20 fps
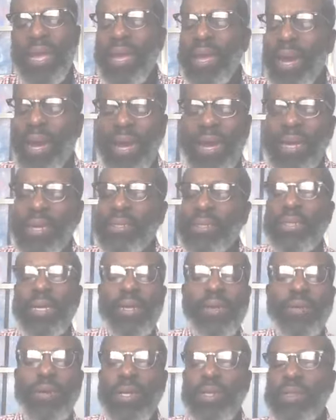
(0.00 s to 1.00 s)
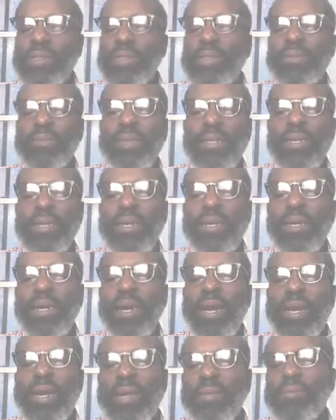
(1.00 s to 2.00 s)
I asked that question,
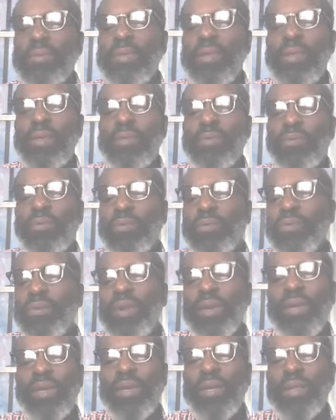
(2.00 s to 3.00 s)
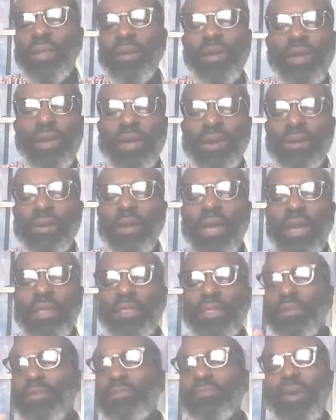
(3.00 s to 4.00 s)
and I'm really looking at
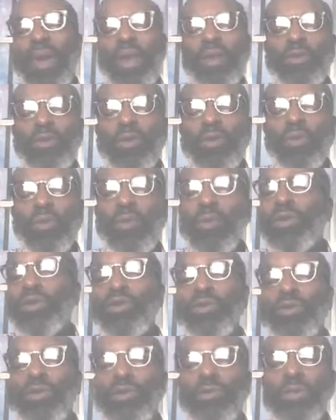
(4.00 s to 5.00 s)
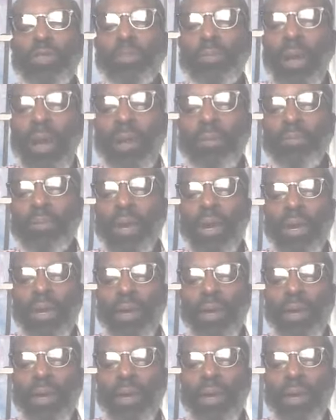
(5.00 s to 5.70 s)
this monitor wanting you to respond back.